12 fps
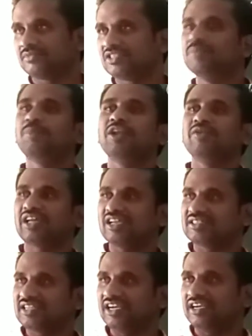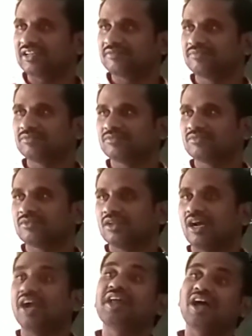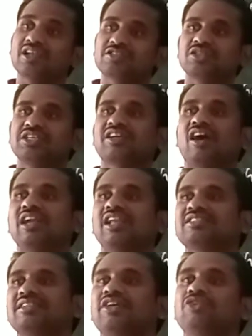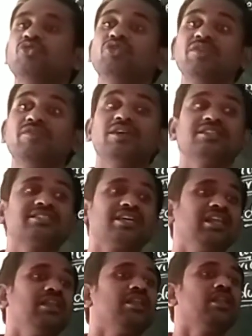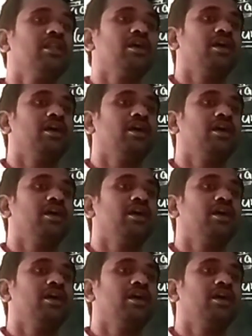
Simply we can say, and also it called as a universal